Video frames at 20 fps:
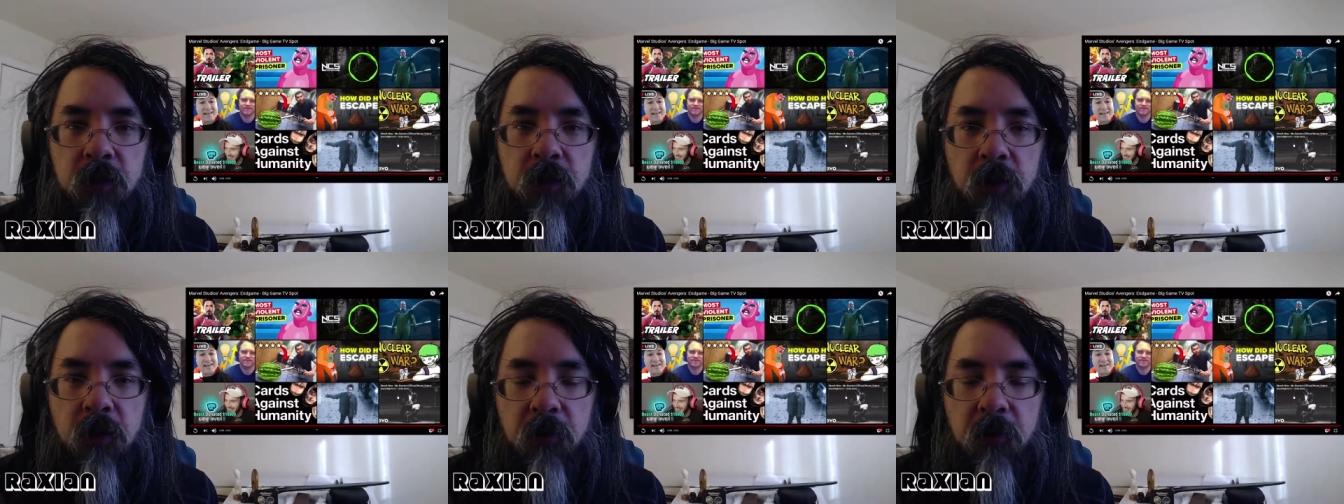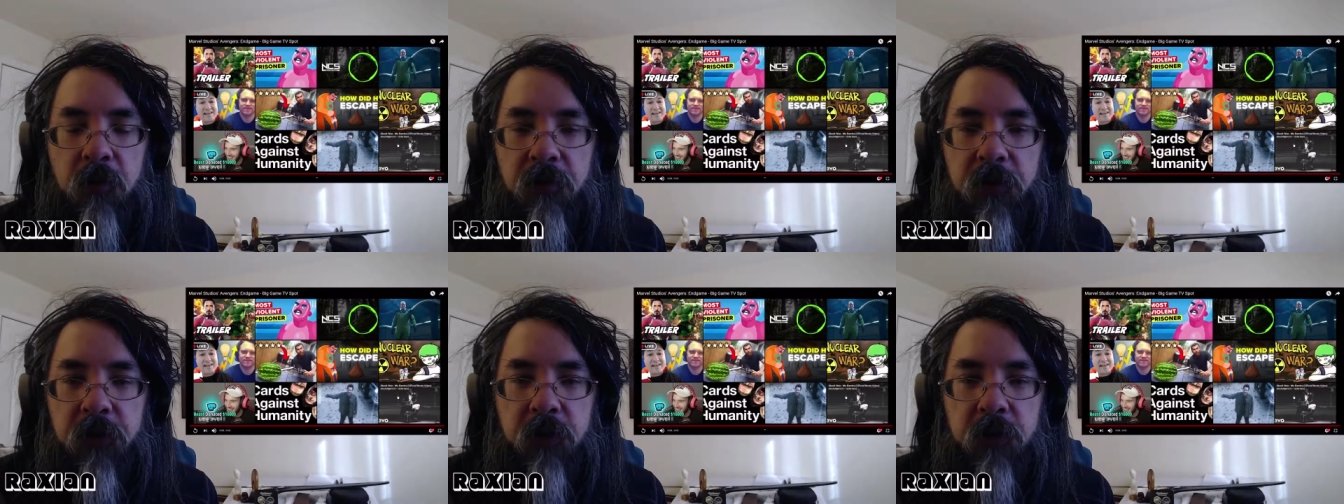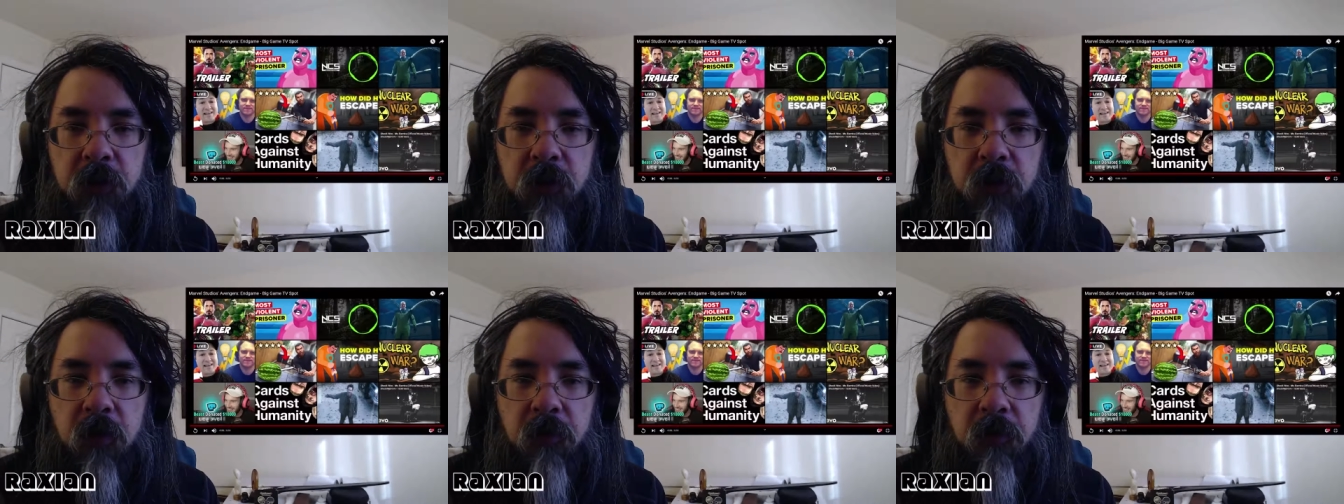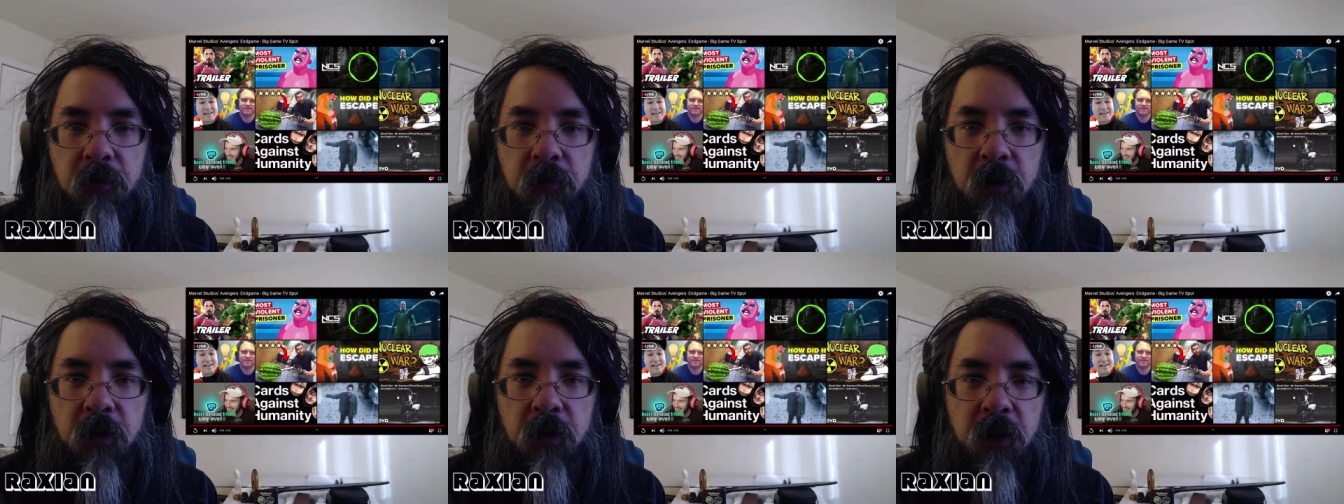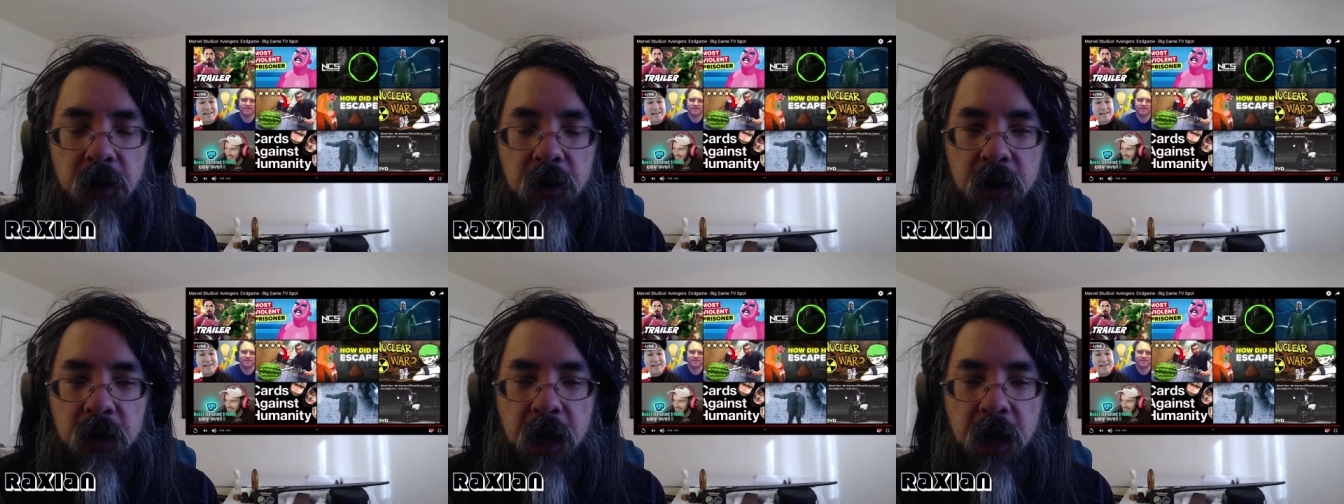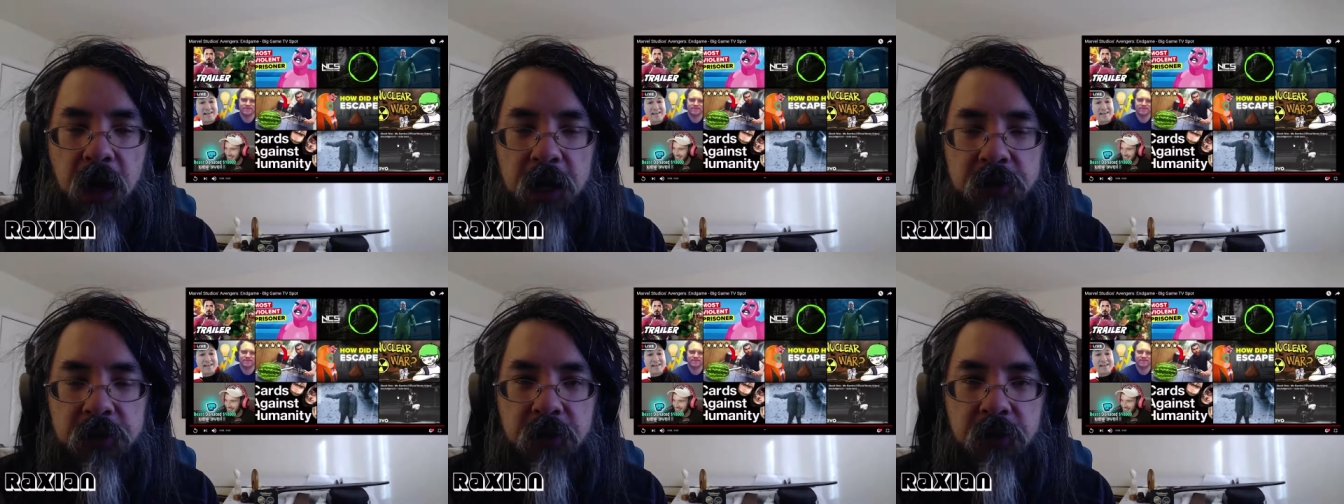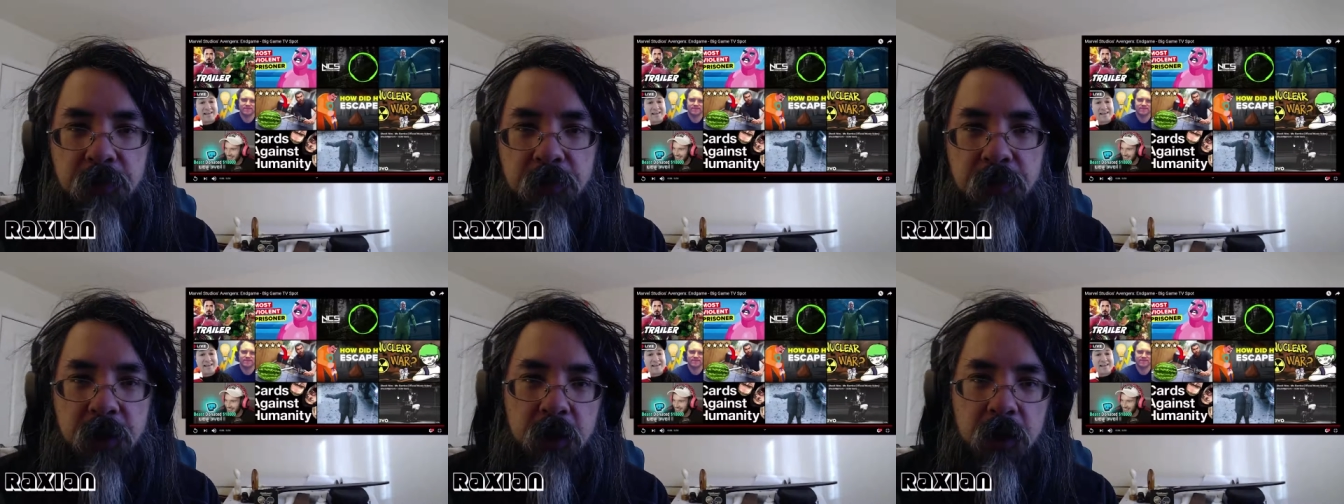a review of one of the casts
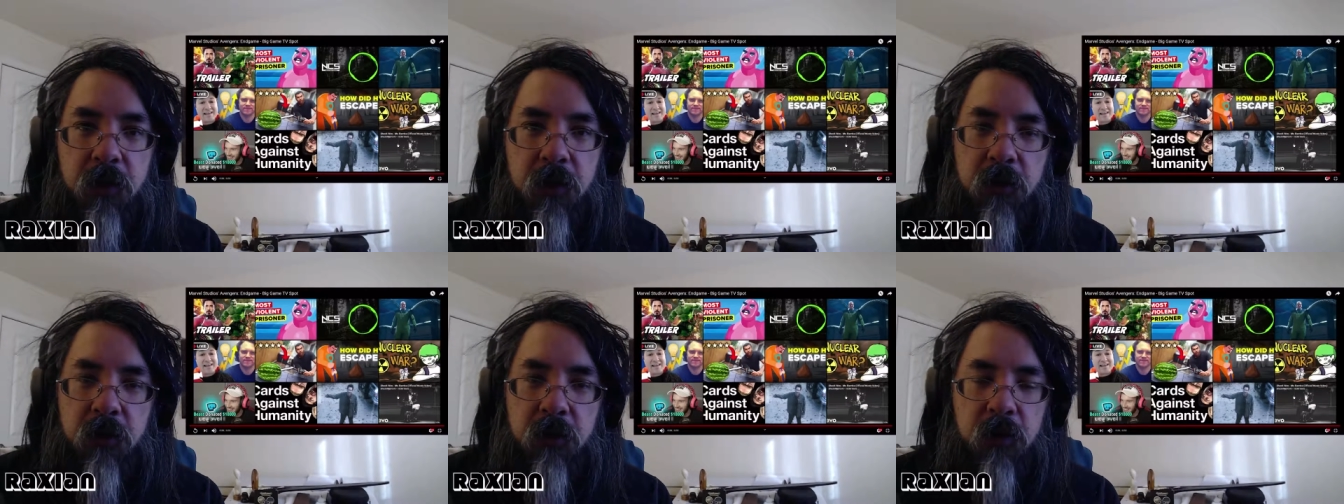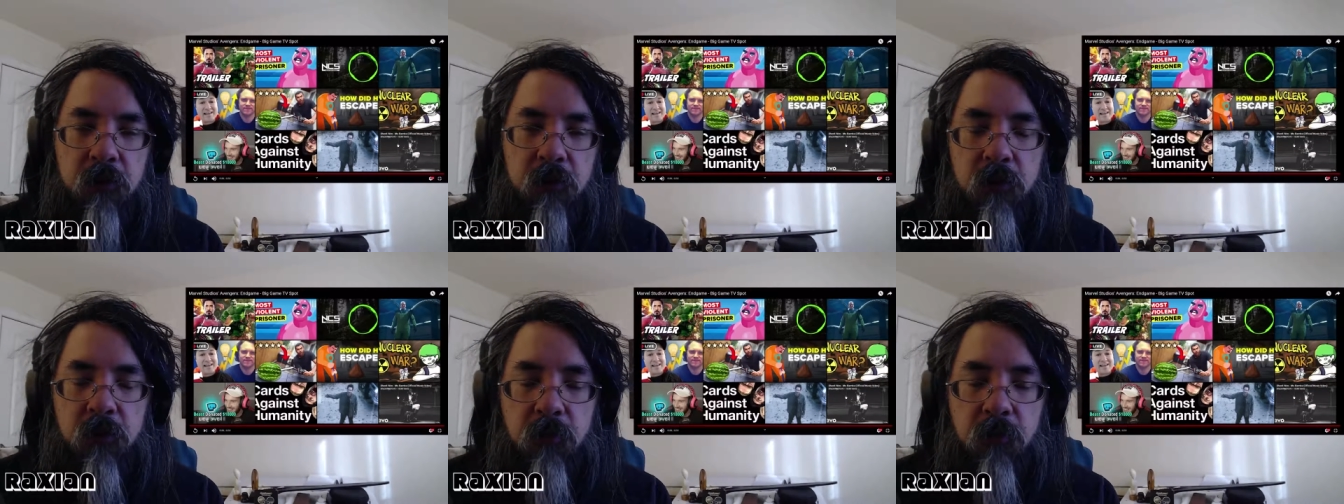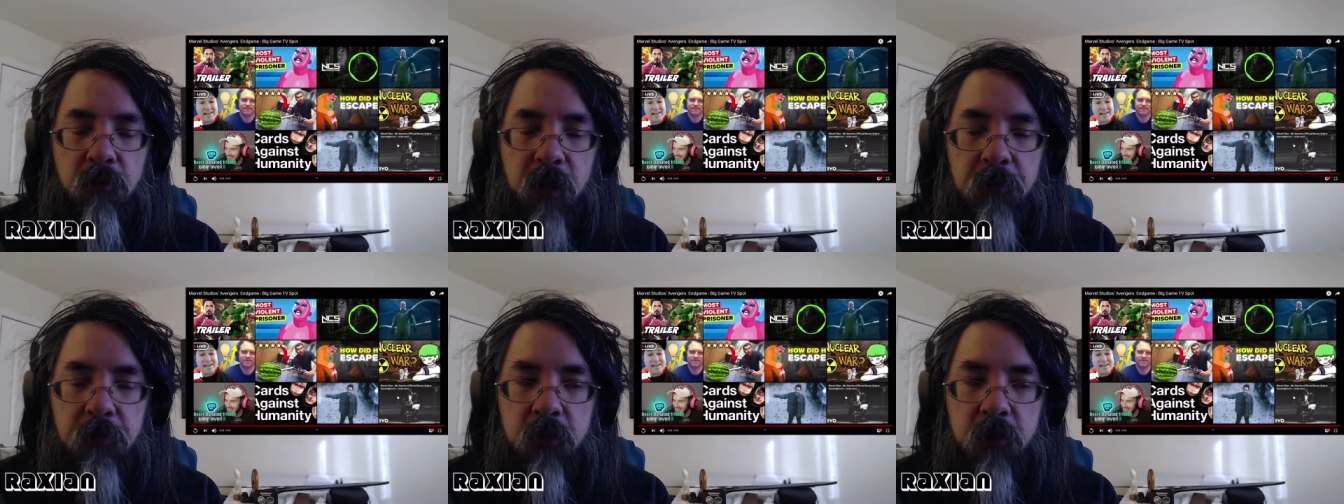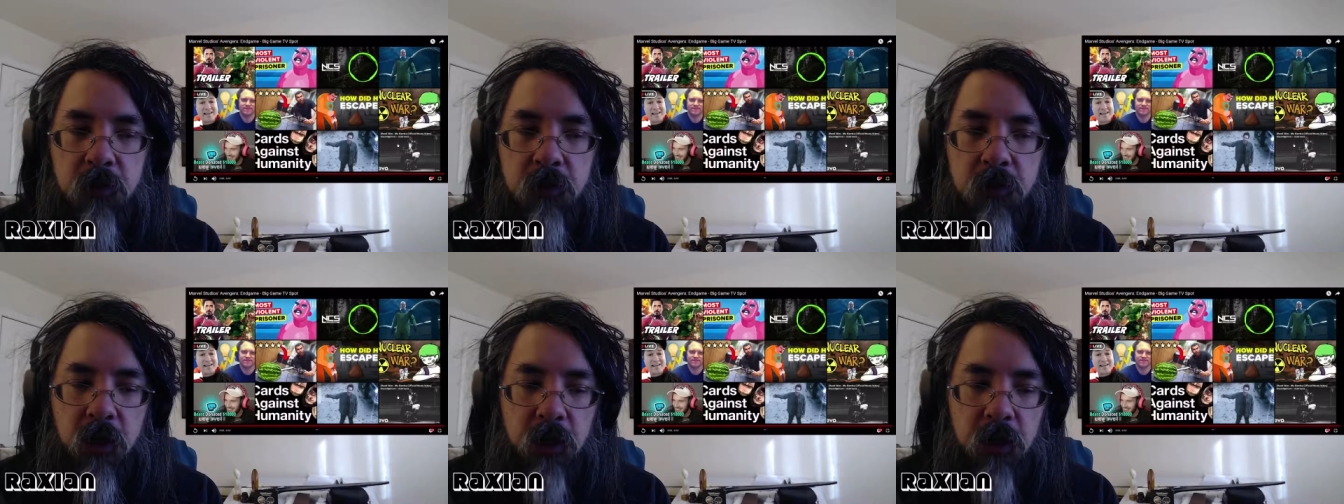from the, the, the reboot.